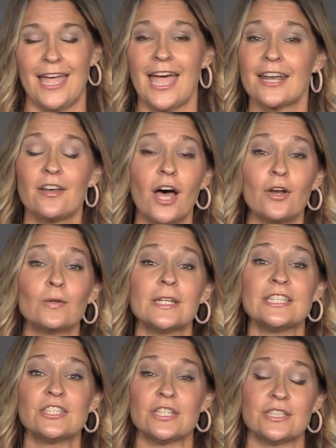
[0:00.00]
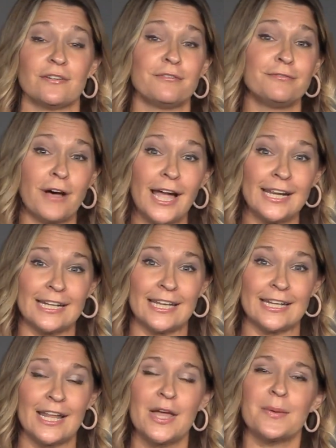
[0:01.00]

And not only to define it,